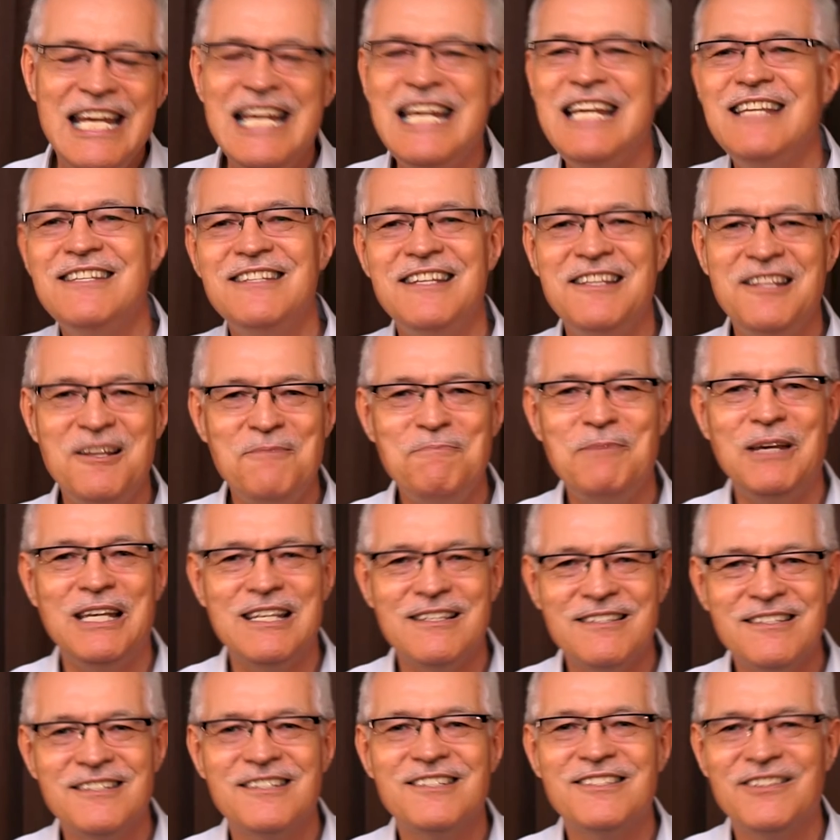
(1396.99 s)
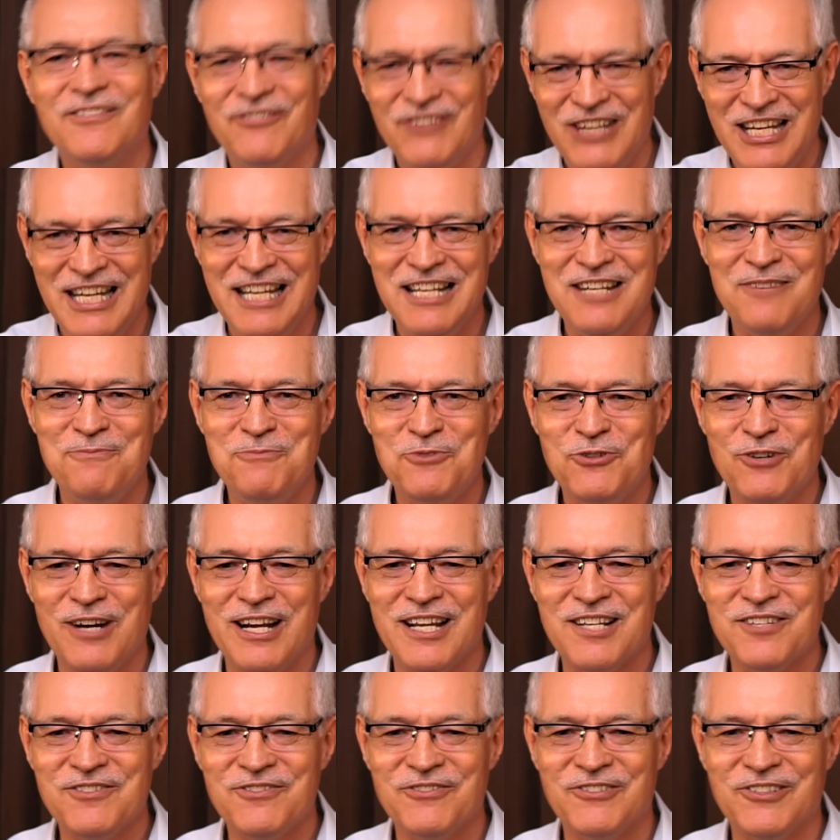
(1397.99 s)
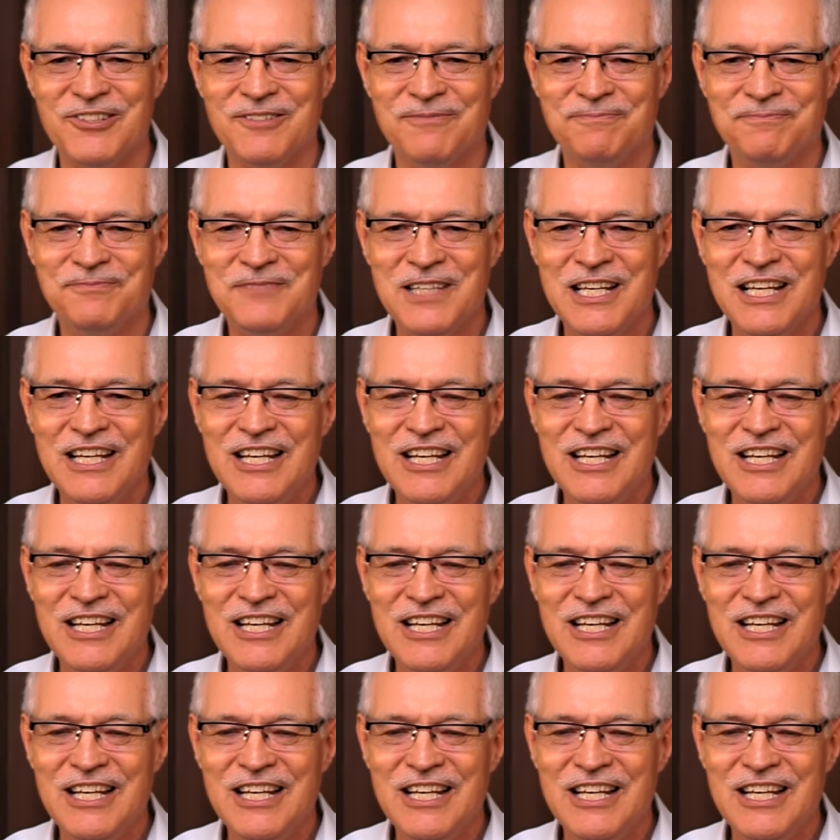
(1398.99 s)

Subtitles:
he's in the business of kingdom transfer.